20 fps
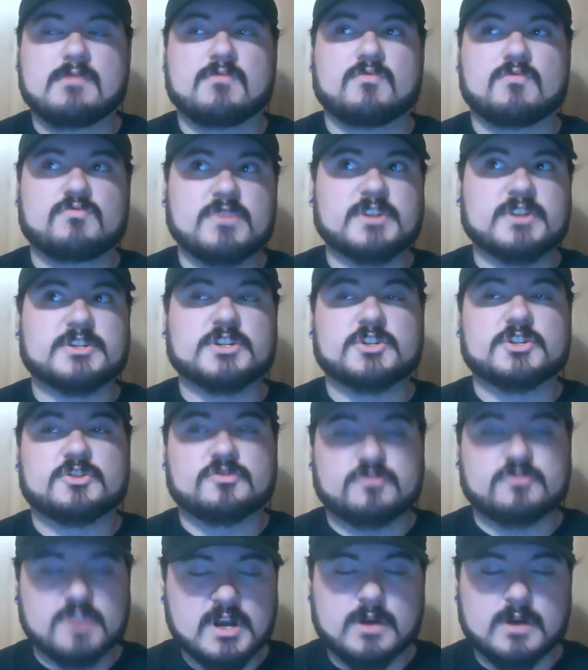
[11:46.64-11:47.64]
which is
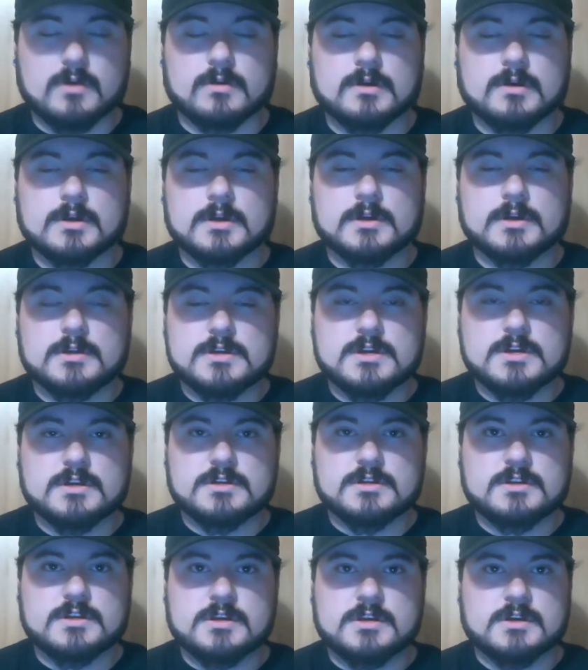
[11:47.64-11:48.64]
true.
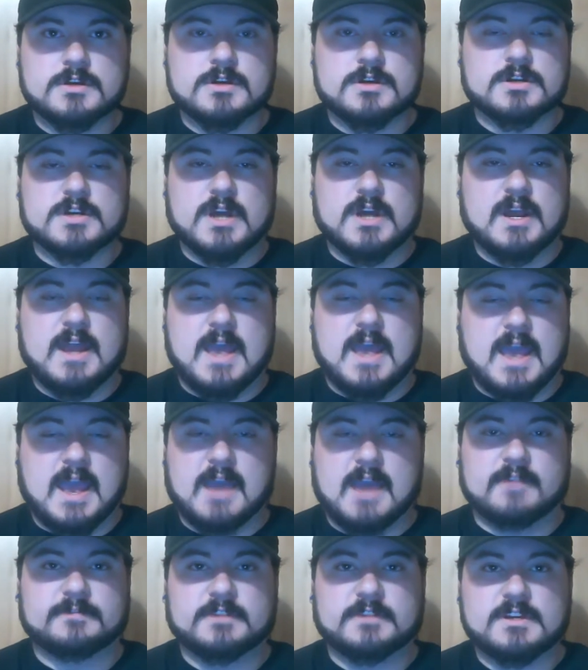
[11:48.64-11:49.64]
You're going to
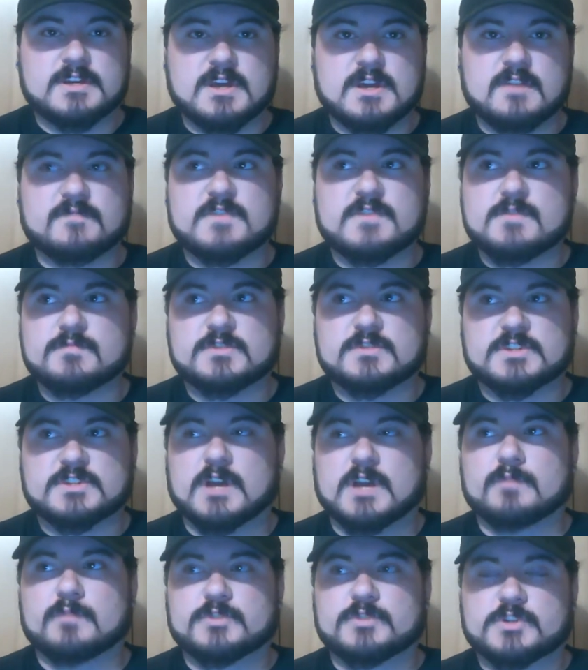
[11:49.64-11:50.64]
have to give them
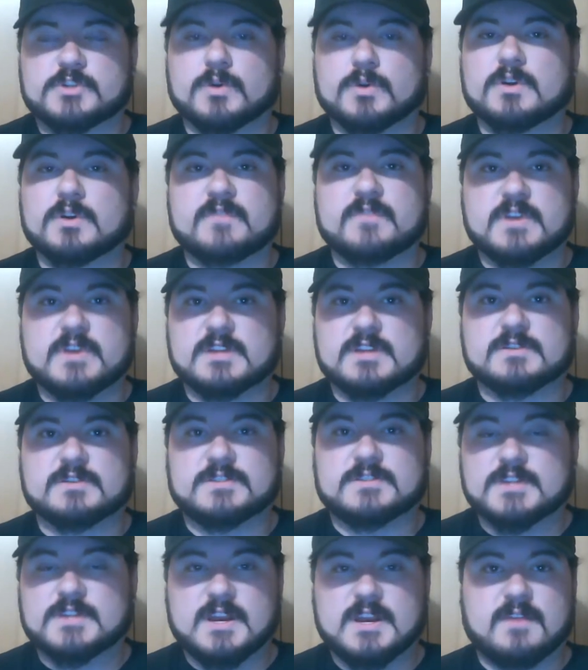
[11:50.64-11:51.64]
some sort of an
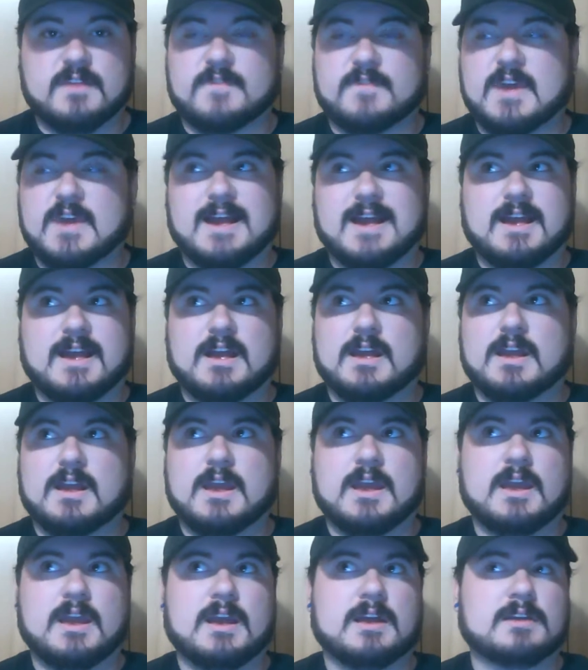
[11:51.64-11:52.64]
incentive.
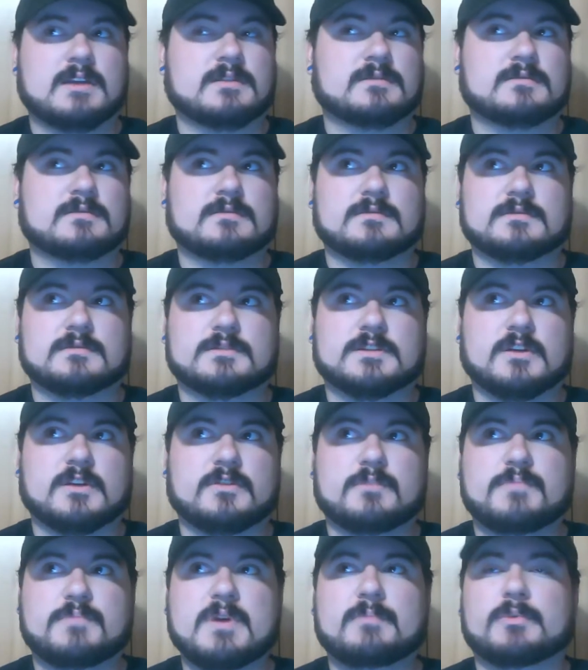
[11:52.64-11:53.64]
And so
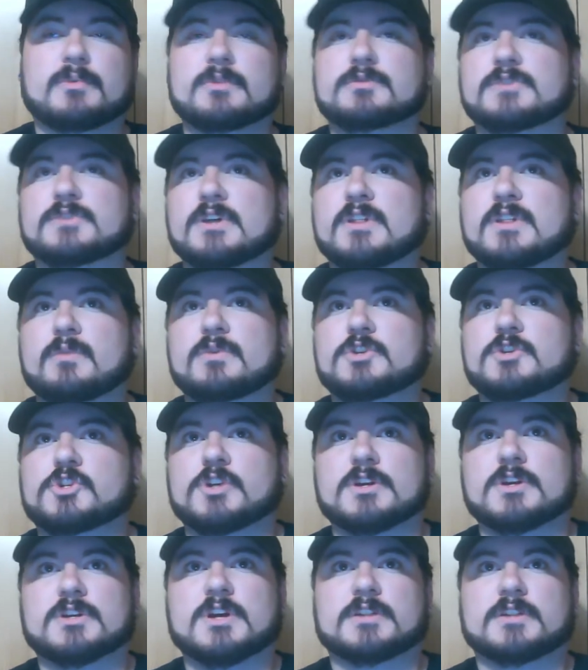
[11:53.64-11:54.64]
the people who say that we
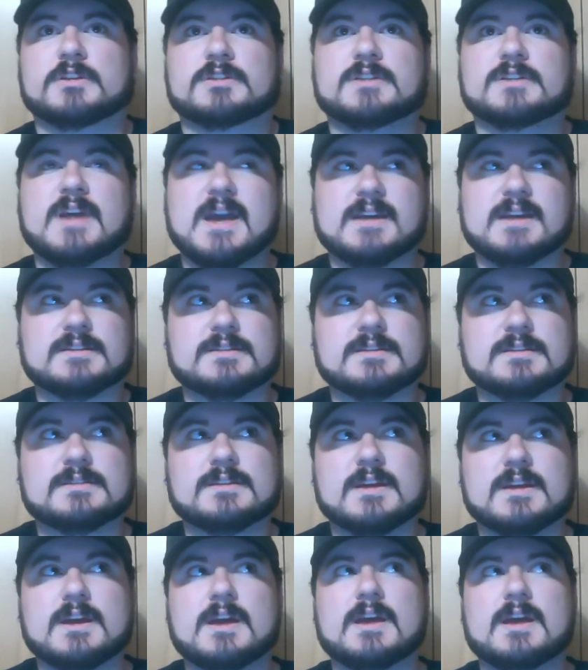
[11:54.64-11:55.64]
shouldn't cut their taxes,
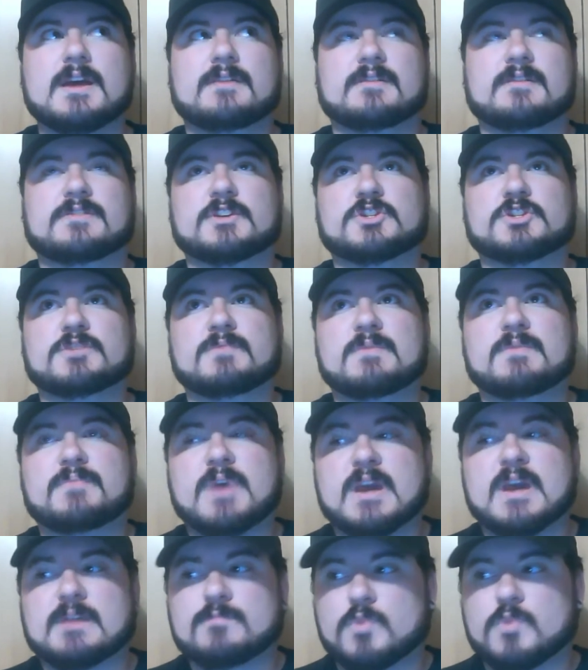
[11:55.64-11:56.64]
that they should be
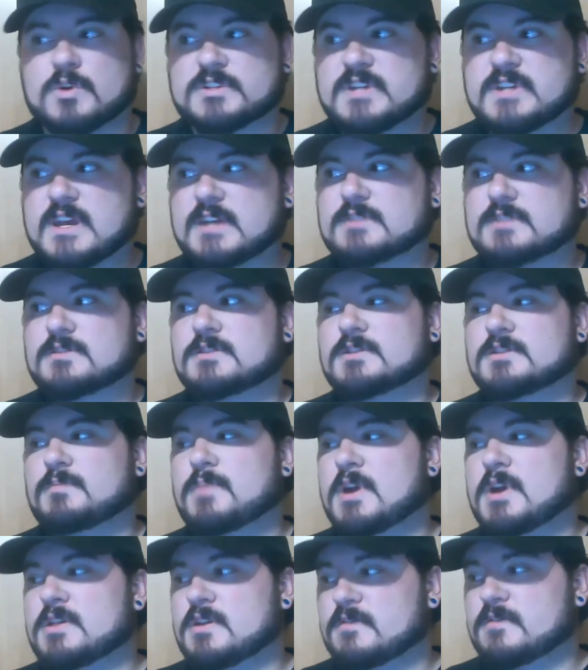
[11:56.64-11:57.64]
paying more taxes to
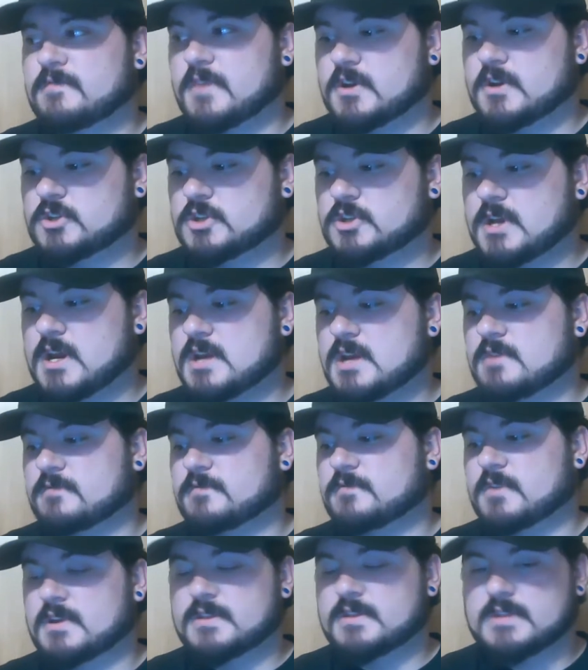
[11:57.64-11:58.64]
pay their fair share to
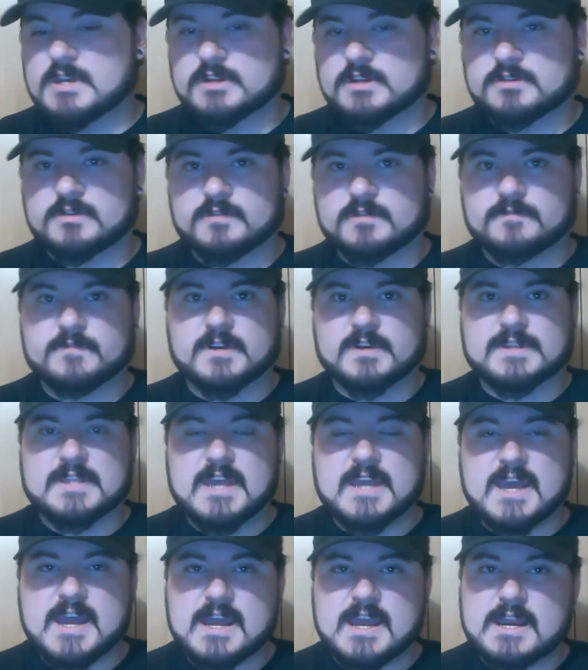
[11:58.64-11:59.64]
fund this or to fund
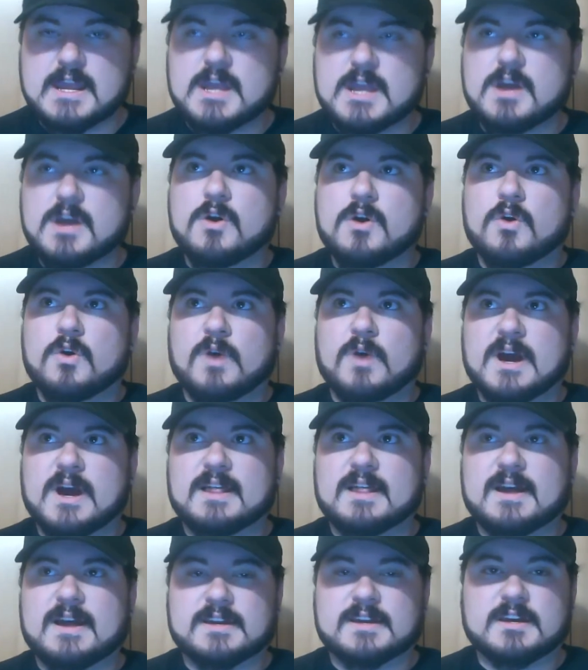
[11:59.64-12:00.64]
that,
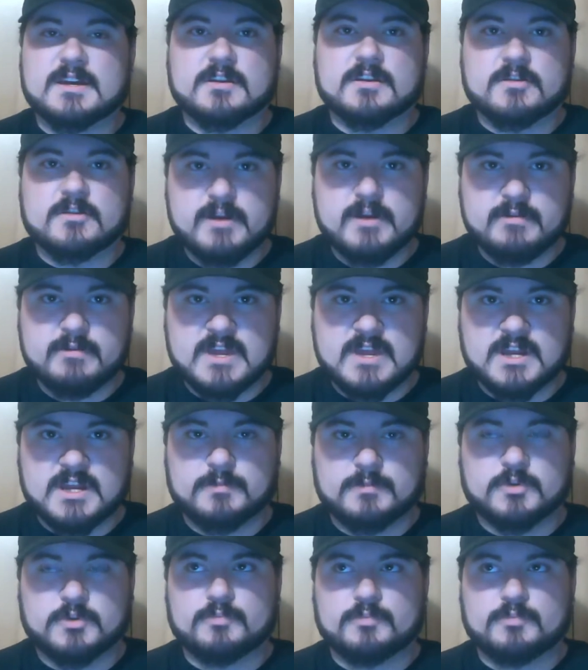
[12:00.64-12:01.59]
while I can agree with that up to a